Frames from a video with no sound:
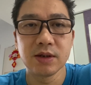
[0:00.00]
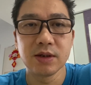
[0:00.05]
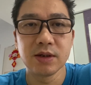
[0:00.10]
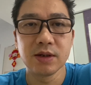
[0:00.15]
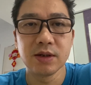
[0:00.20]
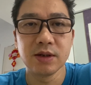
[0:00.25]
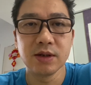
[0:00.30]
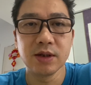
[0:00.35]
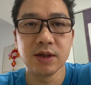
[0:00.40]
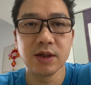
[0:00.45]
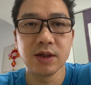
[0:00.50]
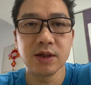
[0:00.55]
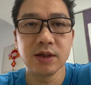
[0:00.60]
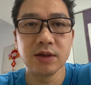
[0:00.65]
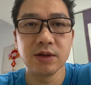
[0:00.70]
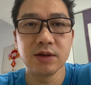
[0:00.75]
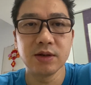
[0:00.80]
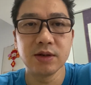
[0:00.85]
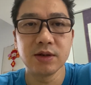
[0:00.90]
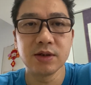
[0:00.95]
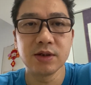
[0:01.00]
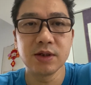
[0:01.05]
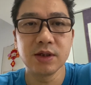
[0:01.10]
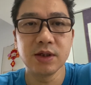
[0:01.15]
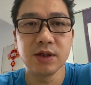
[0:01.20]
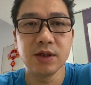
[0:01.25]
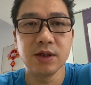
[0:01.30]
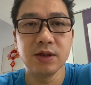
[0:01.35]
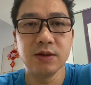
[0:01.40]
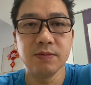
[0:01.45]
there you can
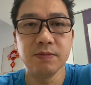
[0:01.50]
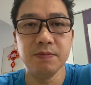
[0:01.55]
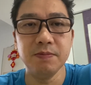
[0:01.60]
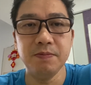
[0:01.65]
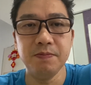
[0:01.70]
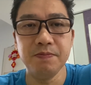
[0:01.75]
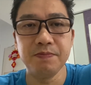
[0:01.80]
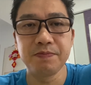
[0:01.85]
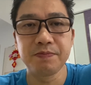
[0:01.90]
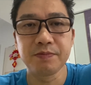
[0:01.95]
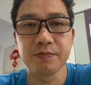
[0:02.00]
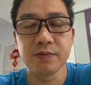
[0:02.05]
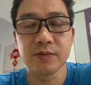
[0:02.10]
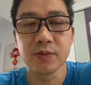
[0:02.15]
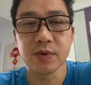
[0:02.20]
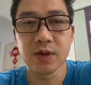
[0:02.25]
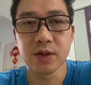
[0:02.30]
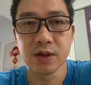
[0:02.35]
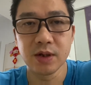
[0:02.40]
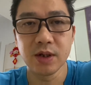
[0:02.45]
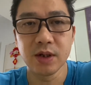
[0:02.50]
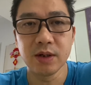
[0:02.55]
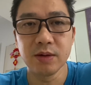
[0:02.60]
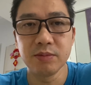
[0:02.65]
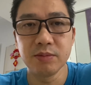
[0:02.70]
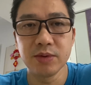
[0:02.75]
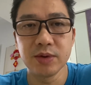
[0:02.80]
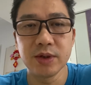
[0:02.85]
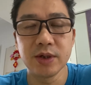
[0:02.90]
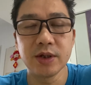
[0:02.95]
see, I
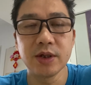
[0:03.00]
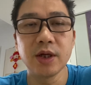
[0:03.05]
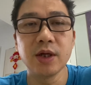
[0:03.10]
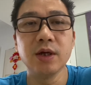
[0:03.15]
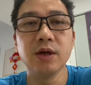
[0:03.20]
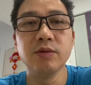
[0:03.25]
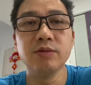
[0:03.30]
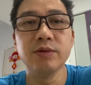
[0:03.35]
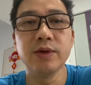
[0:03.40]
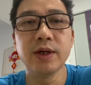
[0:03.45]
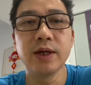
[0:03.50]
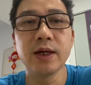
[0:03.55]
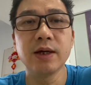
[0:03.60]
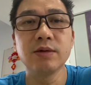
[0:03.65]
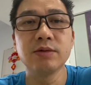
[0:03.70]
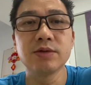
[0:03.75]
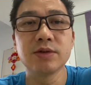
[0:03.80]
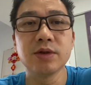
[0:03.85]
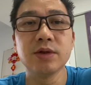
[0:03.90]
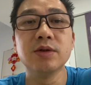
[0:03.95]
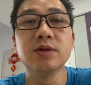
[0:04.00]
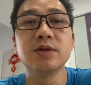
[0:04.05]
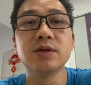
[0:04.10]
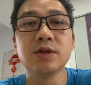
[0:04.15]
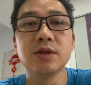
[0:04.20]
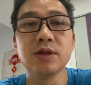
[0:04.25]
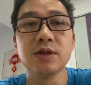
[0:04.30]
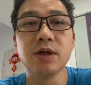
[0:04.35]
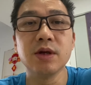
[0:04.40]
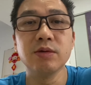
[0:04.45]
pretend I loaned that out, so it's,
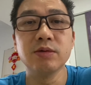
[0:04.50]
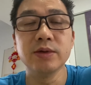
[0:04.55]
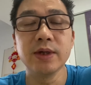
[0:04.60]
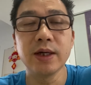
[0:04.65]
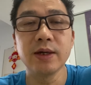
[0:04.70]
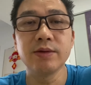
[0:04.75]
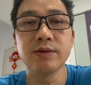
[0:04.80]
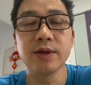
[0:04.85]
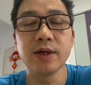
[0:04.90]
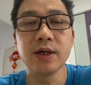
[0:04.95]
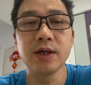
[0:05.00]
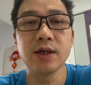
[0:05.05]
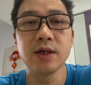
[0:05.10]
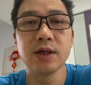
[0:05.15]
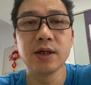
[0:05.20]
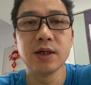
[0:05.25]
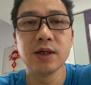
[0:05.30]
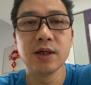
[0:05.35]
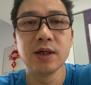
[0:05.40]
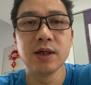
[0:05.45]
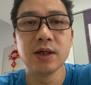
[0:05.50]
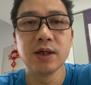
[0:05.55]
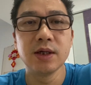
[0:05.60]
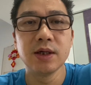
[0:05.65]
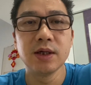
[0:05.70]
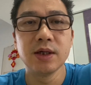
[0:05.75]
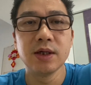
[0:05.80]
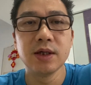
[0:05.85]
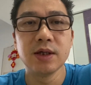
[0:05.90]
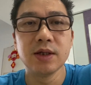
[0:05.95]
it's loaned out there.
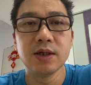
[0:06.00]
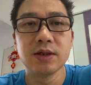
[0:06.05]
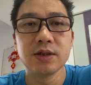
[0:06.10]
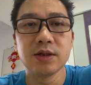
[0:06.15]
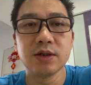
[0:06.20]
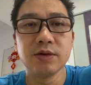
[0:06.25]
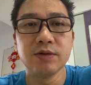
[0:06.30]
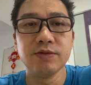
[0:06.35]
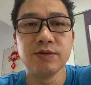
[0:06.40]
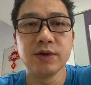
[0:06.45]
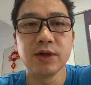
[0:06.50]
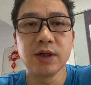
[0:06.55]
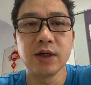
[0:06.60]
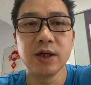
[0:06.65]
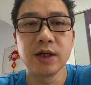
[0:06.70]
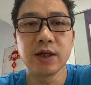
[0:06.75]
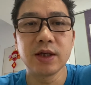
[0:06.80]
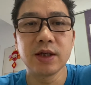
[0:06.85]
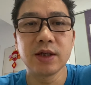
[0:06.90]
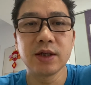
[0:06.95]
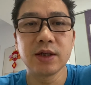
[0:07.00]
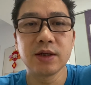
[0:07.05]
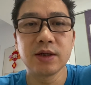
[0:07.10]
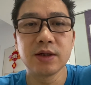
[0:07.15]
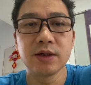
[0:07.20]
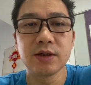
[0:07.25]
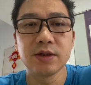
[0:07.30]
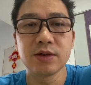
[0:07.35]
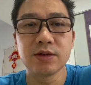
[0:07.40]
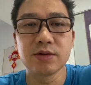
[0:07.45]
So if you click
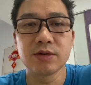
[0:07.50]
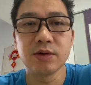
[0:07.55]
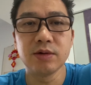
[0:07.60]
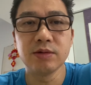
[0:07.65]
and scroll